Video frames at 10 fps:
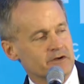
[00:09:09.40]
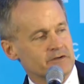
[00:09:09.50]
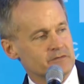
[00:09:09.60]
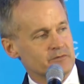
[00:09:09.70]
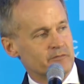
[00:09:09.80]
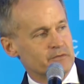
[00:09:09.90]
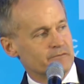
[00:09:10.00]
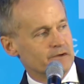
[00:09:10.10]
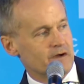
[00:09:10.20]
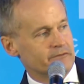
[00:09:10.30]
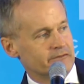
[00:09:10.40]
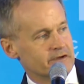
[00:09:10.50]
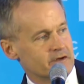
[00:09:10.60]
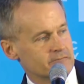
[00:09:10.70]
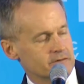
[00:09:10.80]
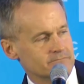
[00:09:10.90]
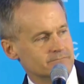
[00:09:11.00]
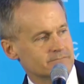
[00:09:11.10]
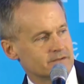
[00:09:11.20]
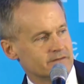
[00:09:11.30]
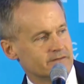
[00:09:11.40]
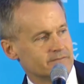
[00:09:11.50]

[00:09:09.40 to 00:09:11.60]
argue the most beautiful office in the country, because